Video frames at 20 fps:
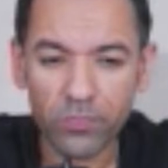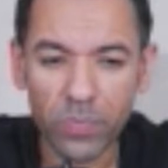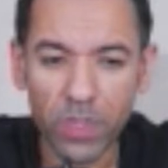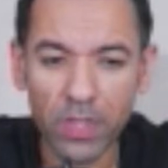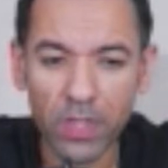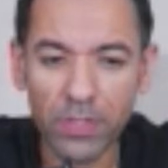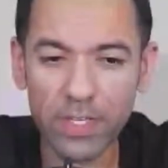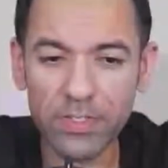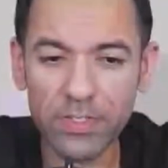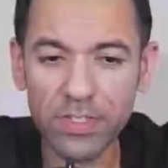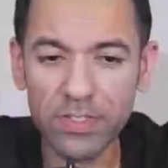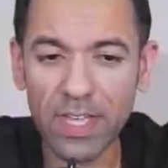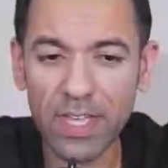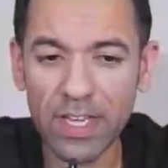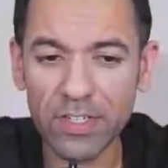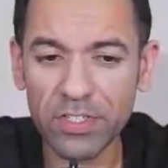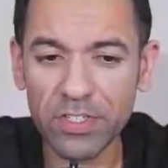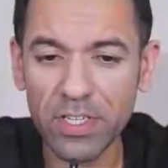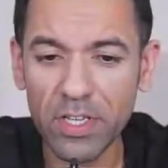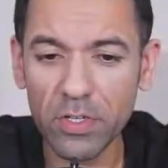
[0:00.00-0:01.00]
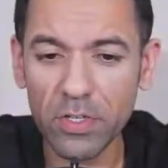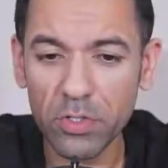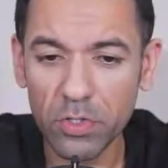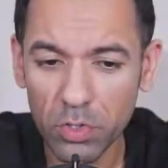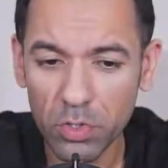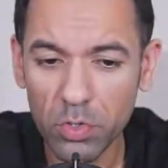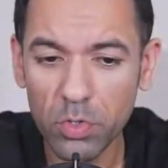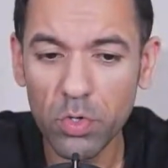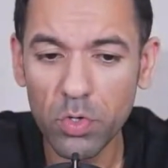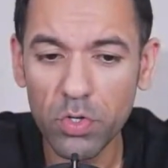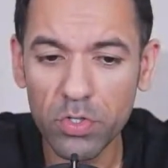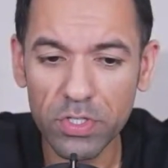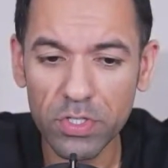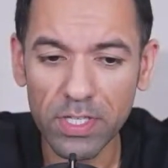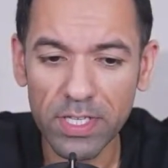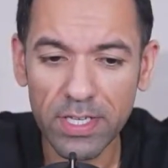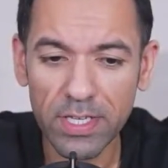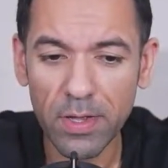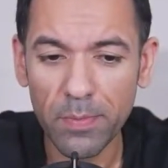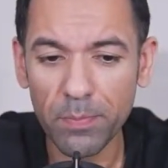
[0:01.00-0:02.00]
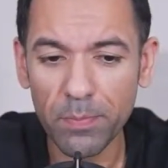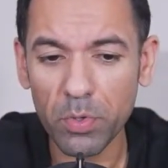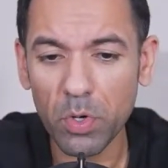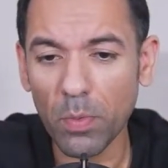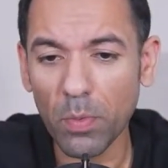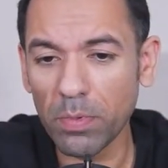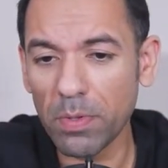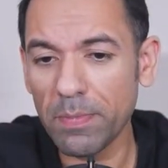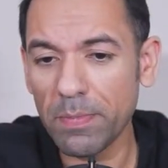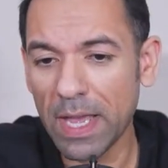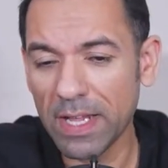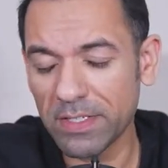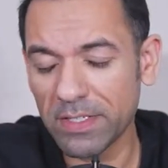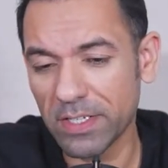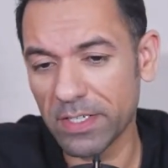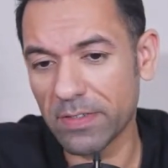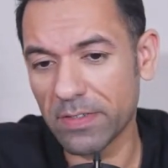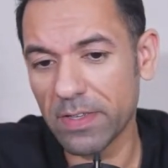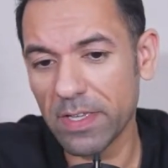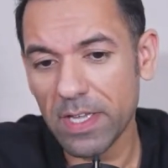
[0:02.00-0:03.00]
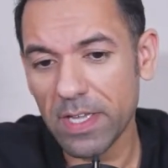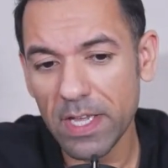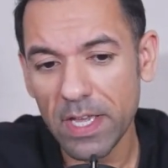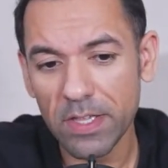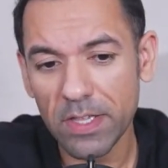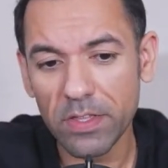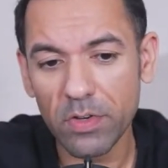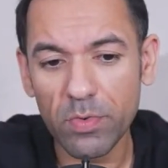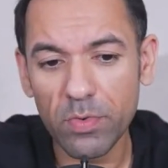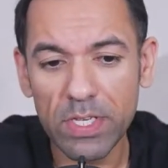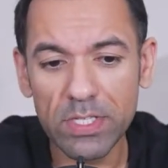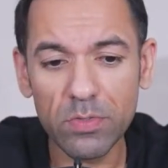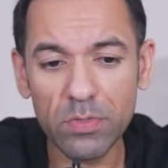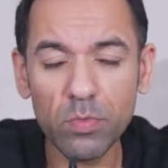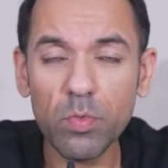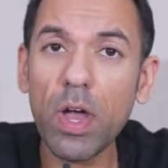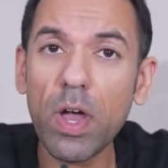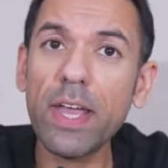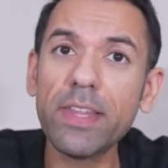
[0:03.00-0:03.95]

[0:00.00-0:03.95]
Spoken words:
This is actually hugely problematic. The reason why